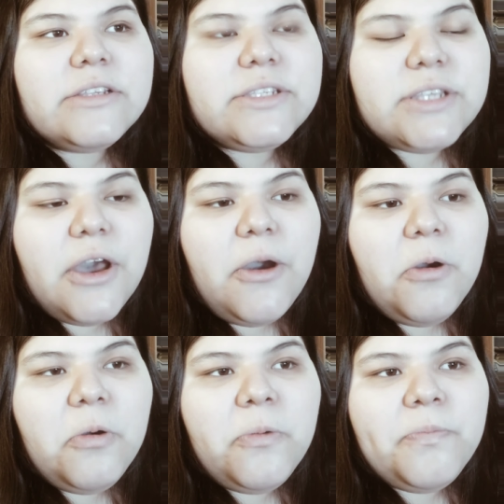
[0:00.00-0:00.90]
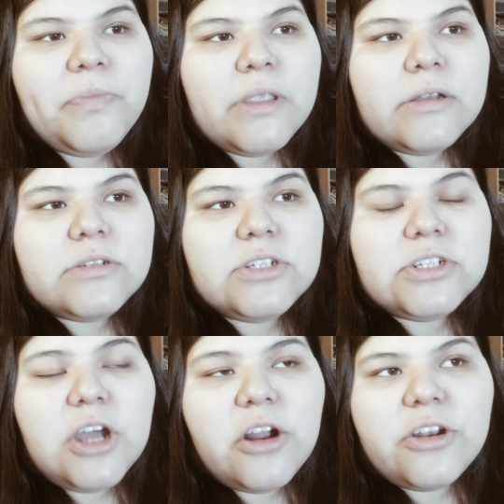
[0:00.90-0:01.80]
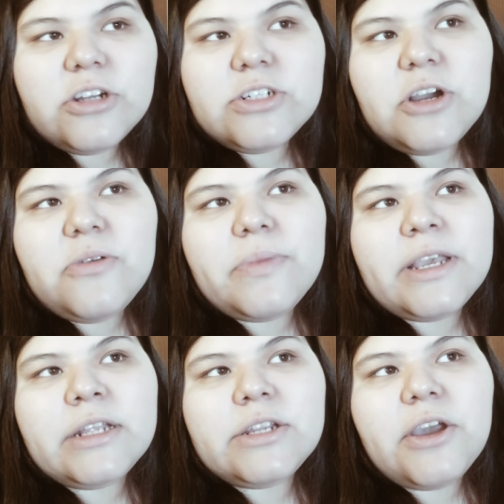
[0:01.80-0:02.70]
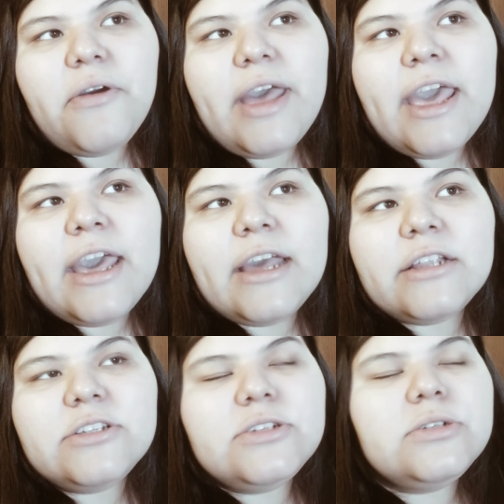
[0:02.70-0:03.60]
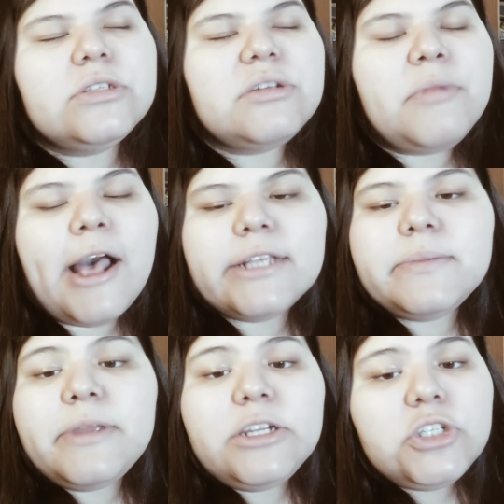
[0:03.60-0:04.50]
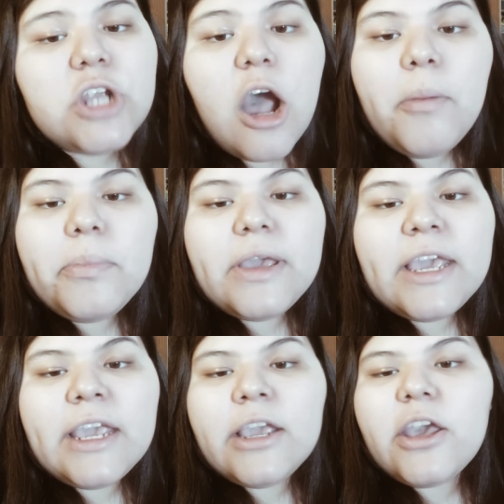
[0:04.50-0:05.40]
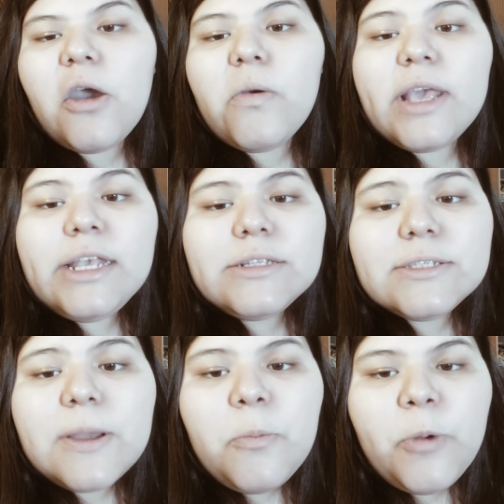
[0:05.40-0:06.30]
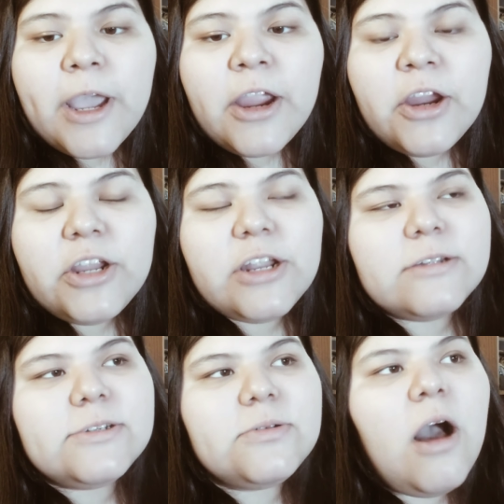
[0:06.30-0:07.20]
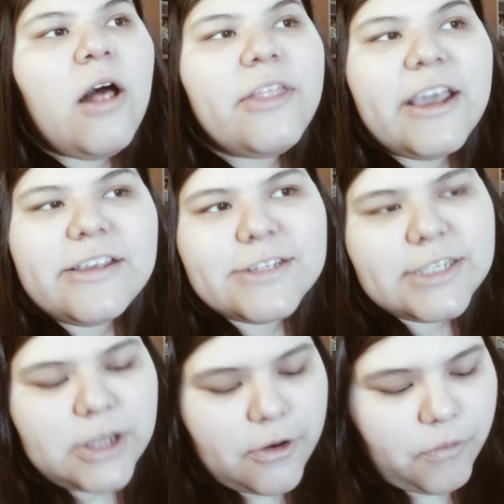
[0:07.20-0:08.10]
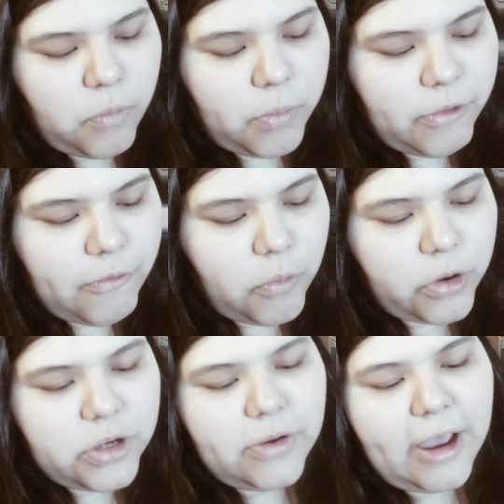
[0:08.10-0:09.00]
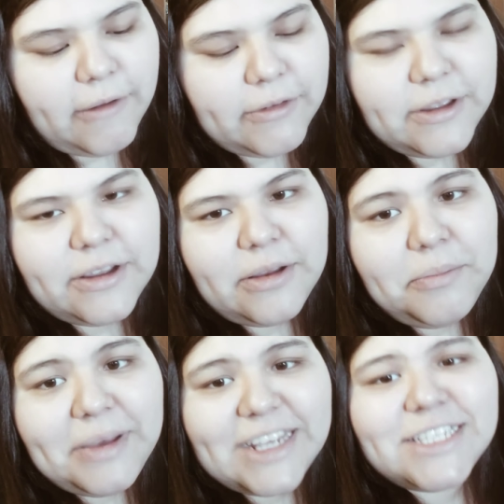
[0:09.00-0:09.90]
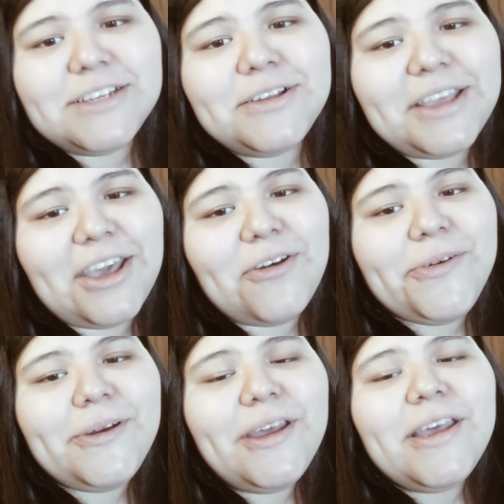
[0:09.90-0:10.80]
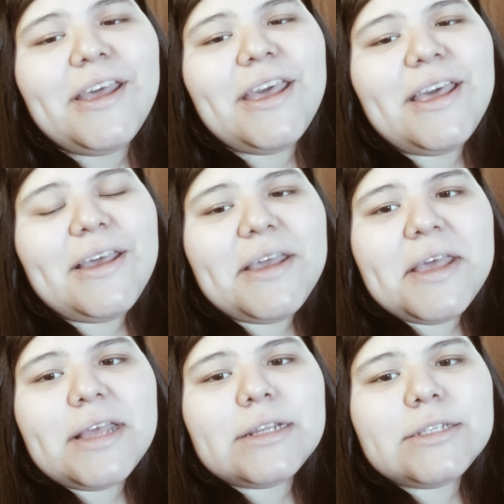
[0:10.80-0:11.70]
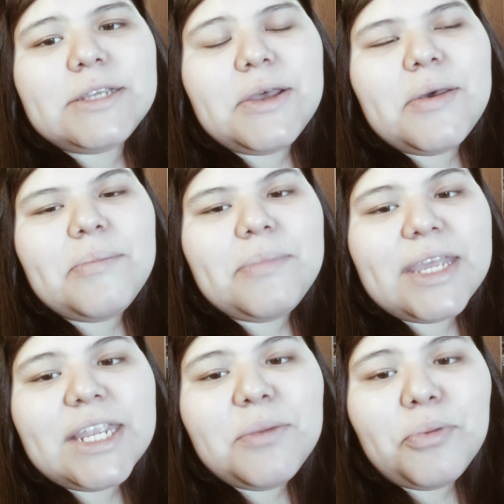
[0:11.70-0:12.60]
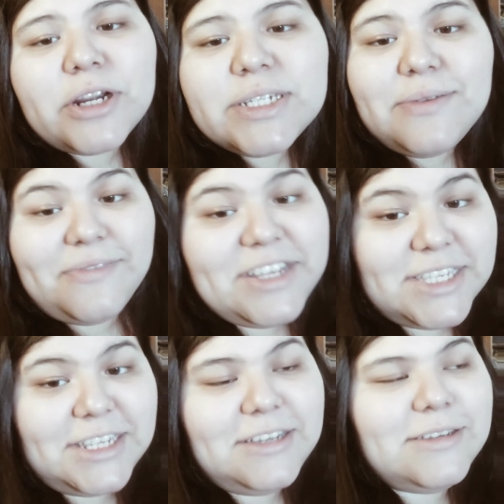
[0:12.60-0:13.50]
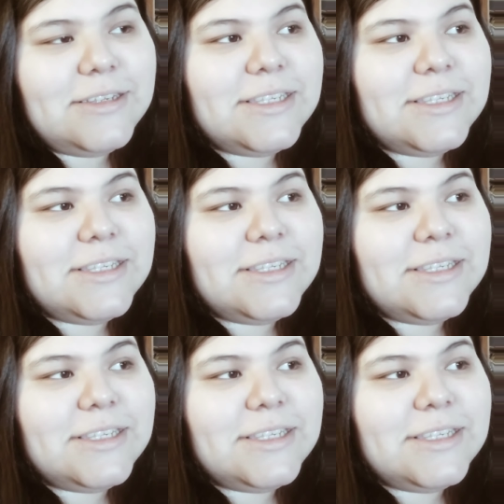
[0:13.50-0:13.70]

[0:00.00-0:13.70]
So the doctor told me to go ahead, do some last minute shopping, go eat somewhere, do all that good stuff before you have to basically go to a mini prison visit.